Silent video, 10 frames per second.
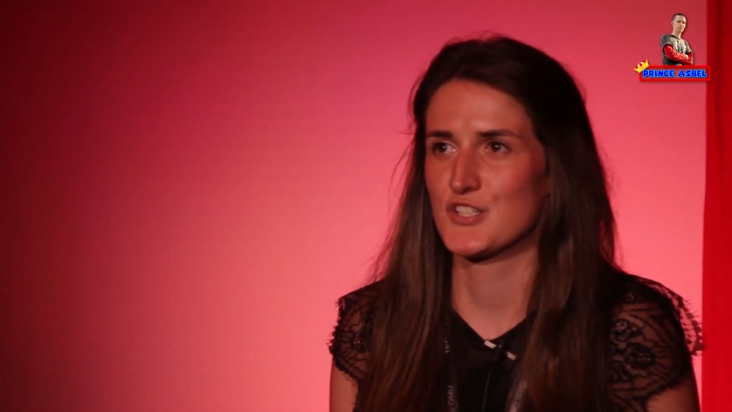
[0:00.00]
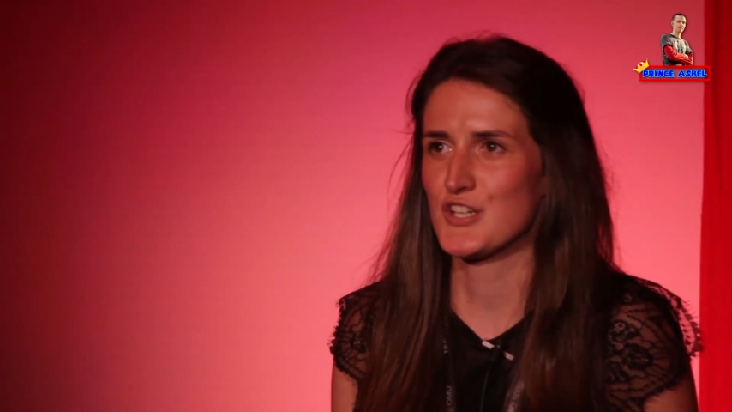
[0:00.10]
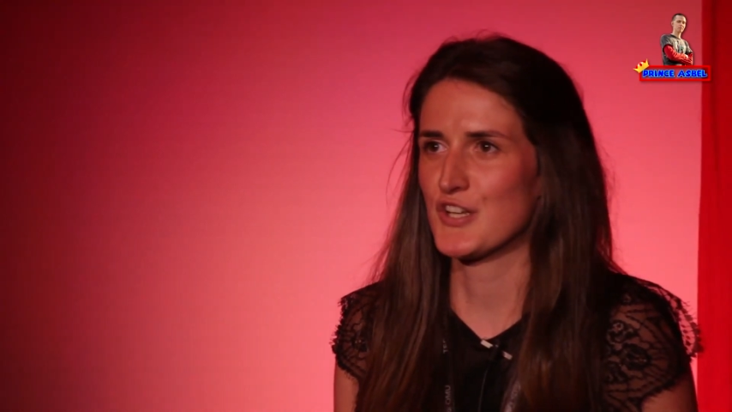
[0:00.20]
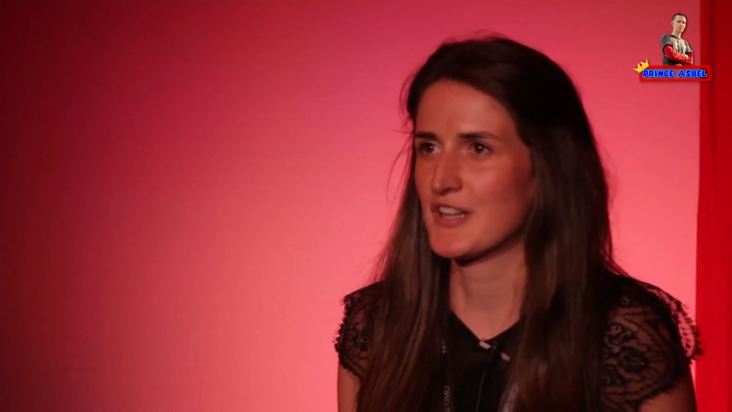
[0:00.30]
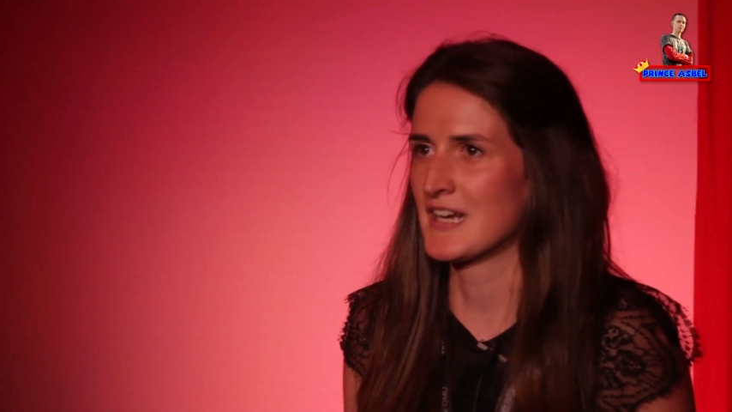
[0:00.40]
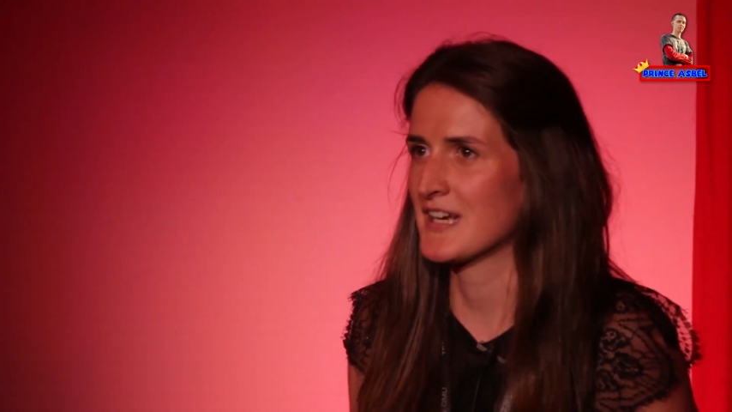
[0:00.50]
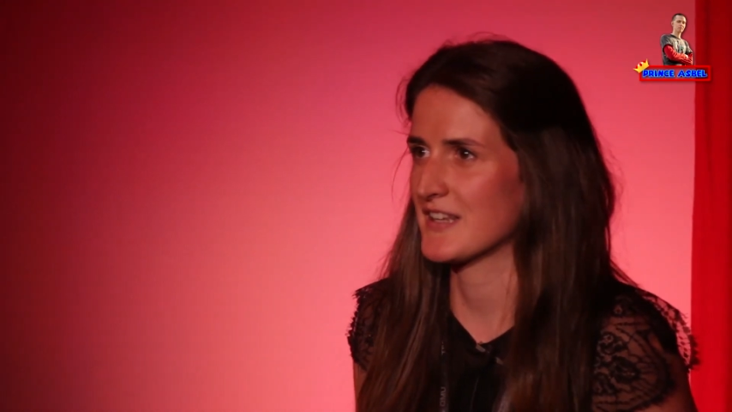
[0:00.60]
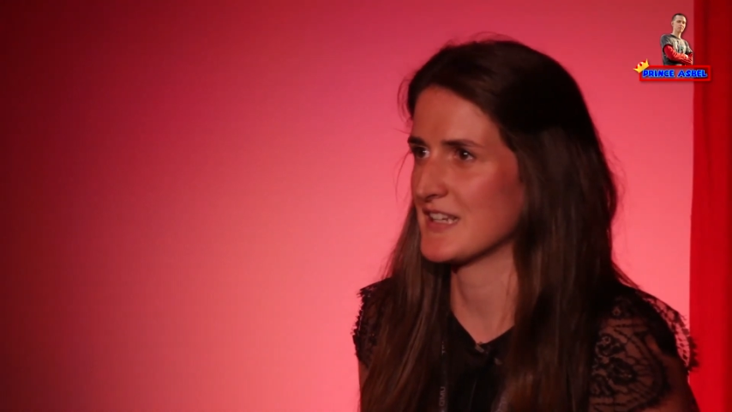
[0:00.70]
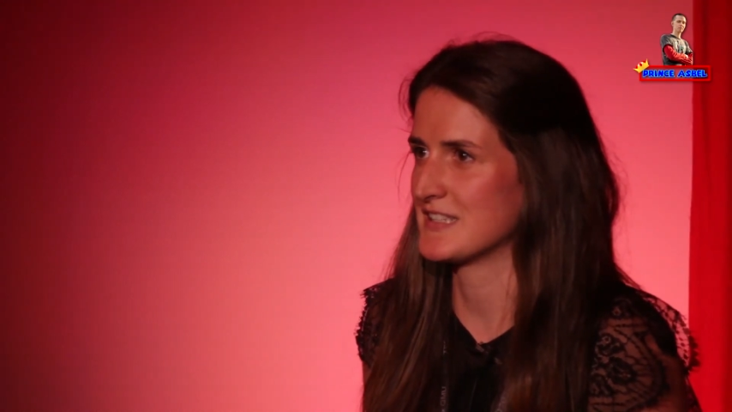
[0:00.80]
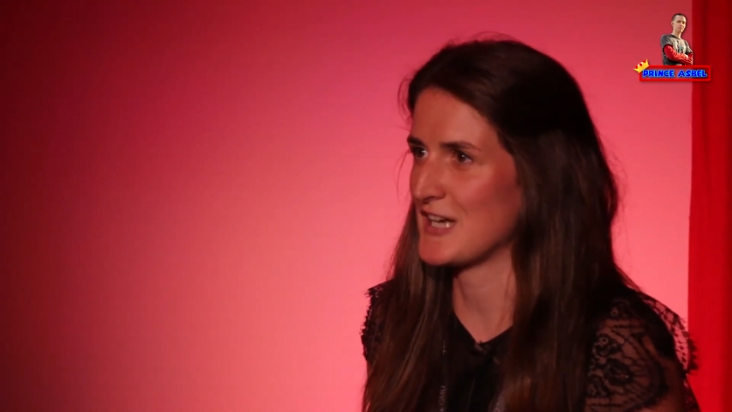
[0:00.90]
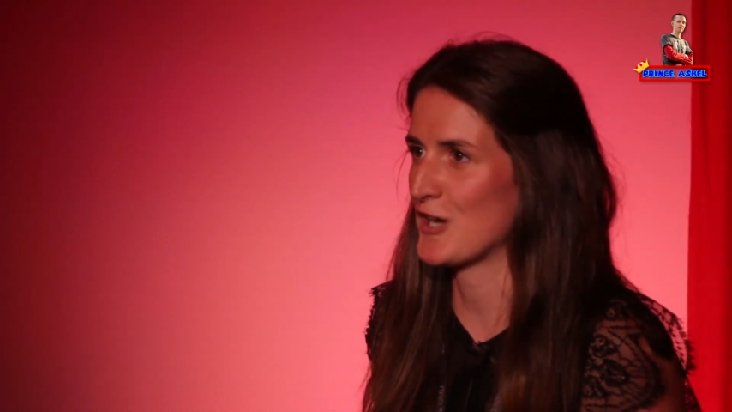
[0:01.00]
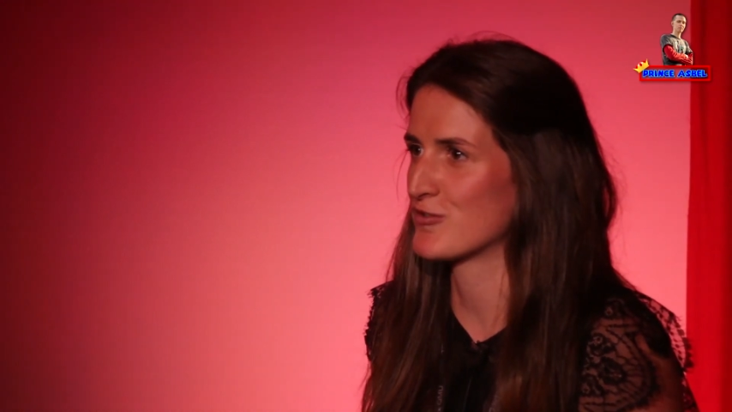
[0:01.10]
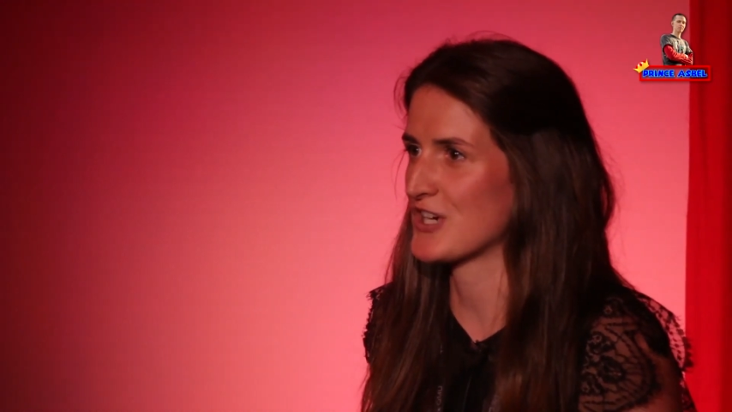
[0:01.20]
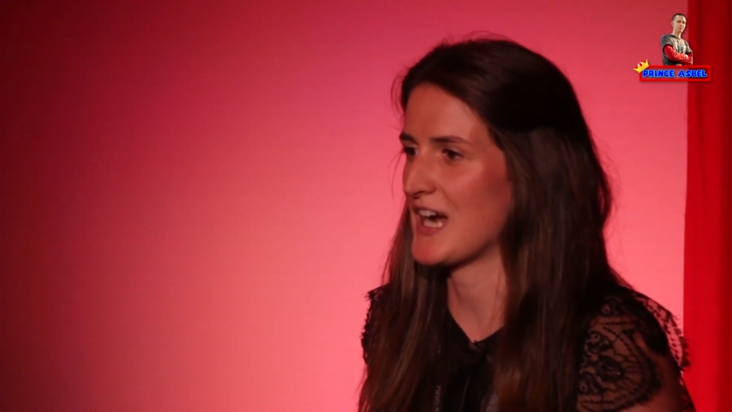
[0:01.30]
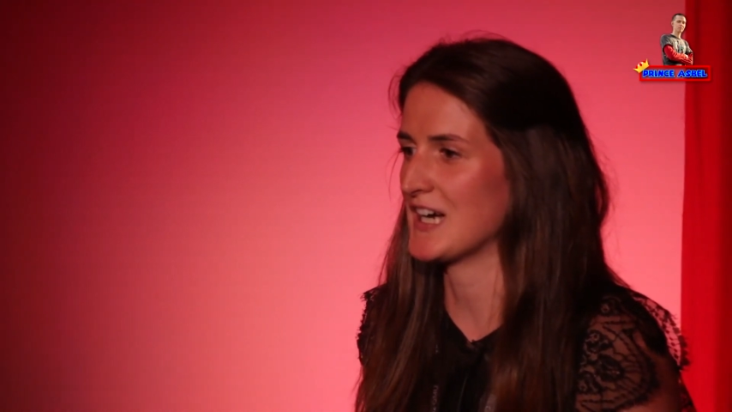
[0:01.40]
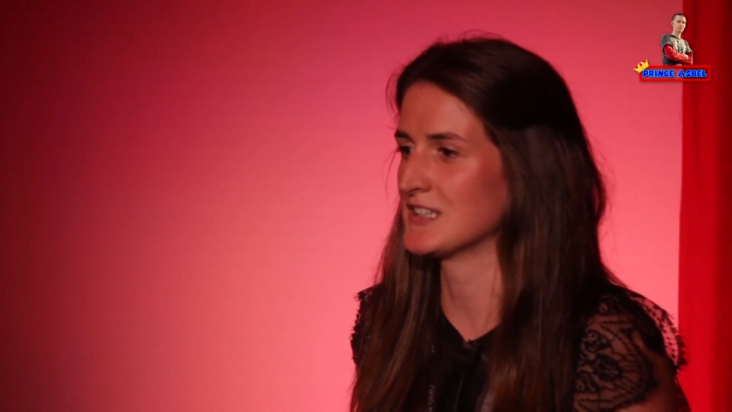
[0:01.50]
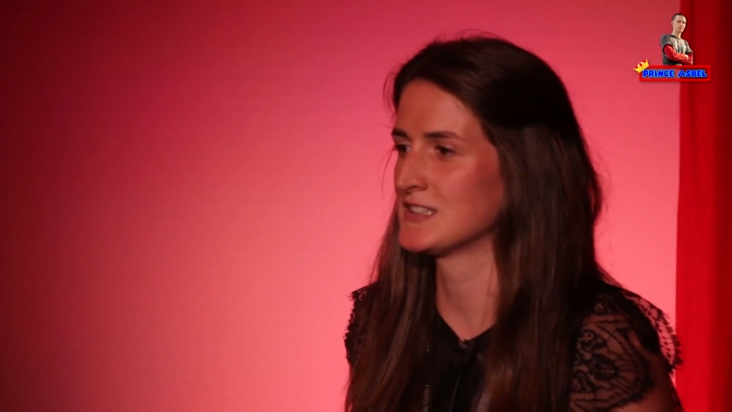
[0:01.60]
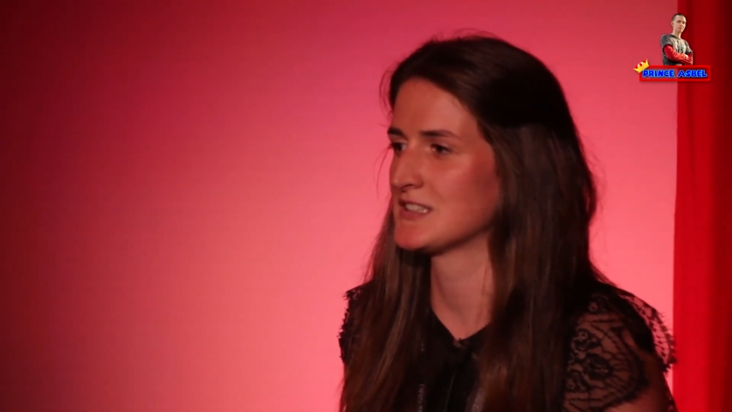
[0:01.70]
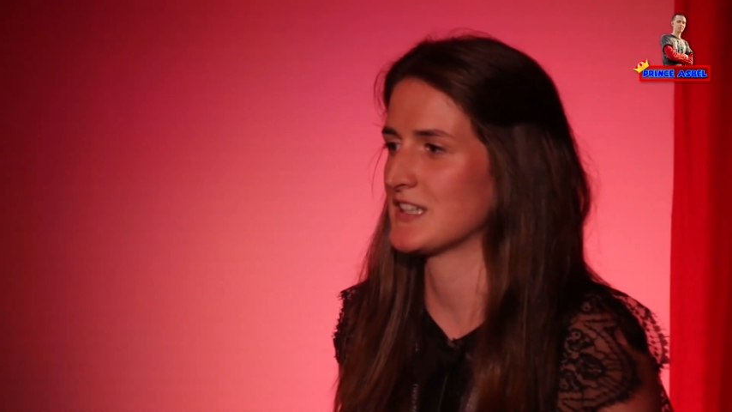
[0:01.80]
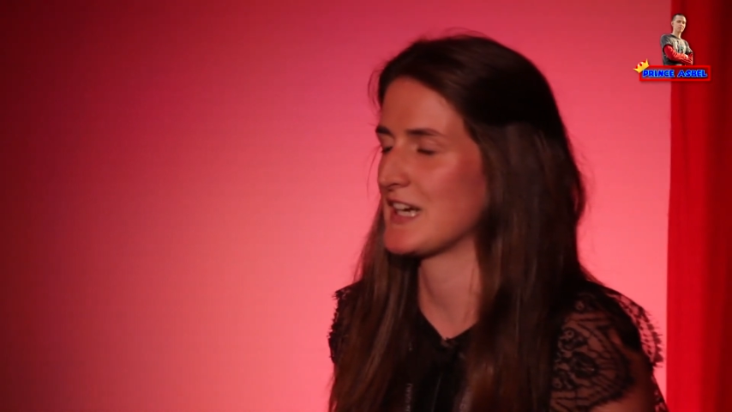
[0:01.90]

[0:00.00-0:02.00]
Do you think this deaf child